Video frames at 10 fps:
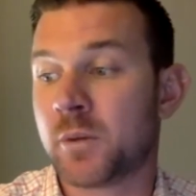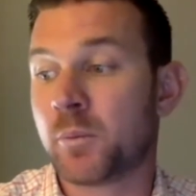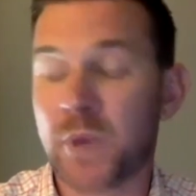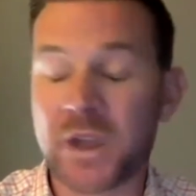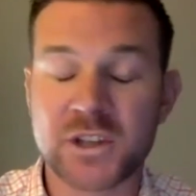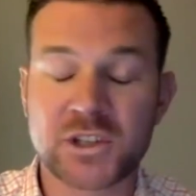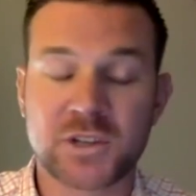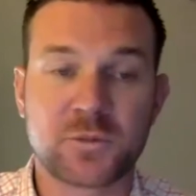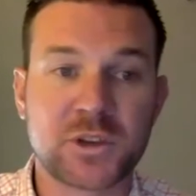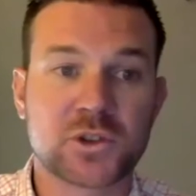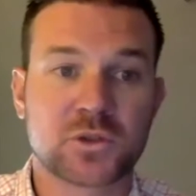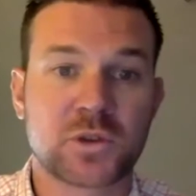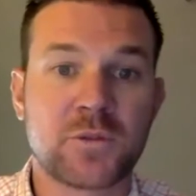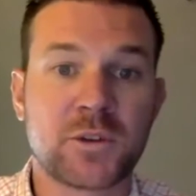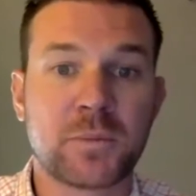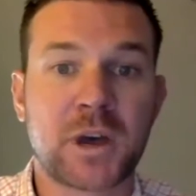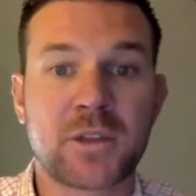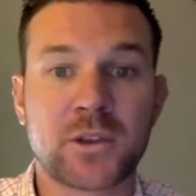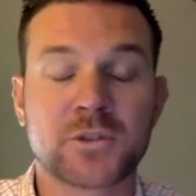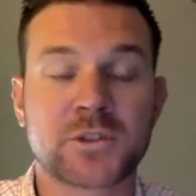initiatives being driven by
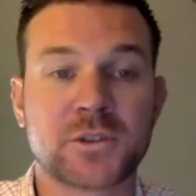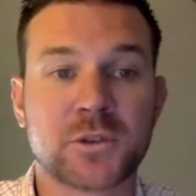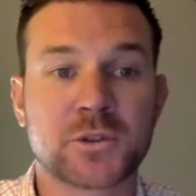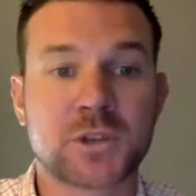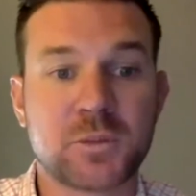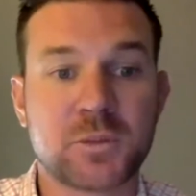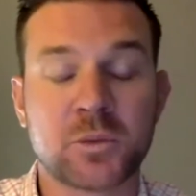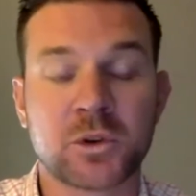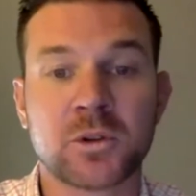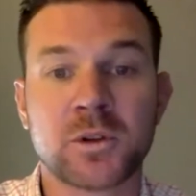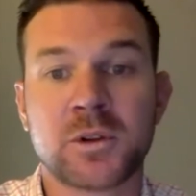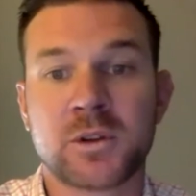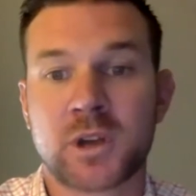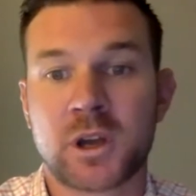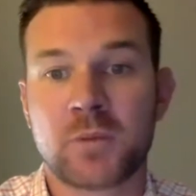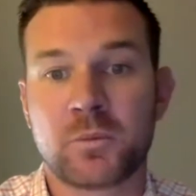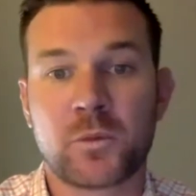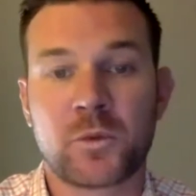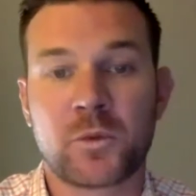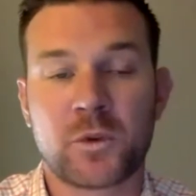those key people
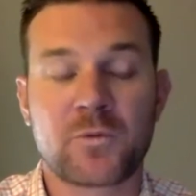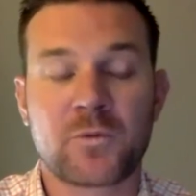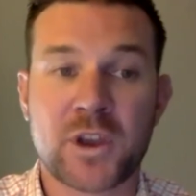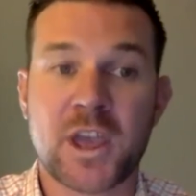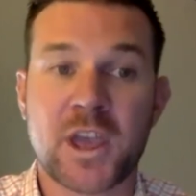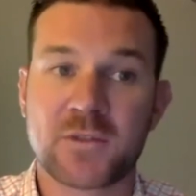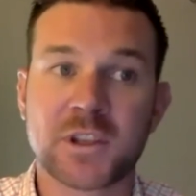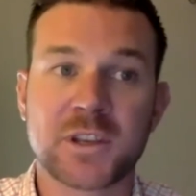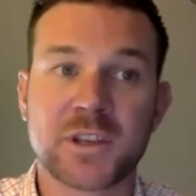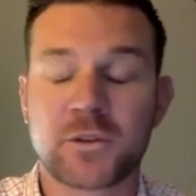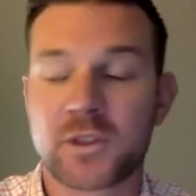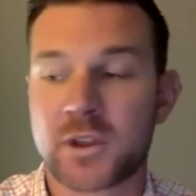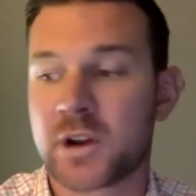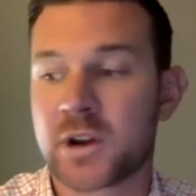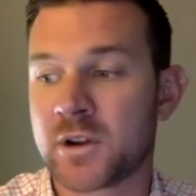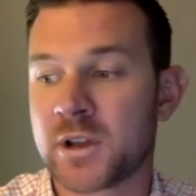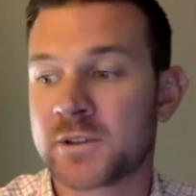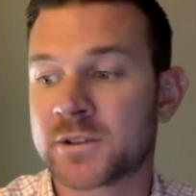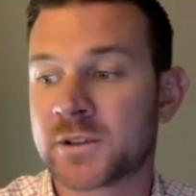very heavily in their areas.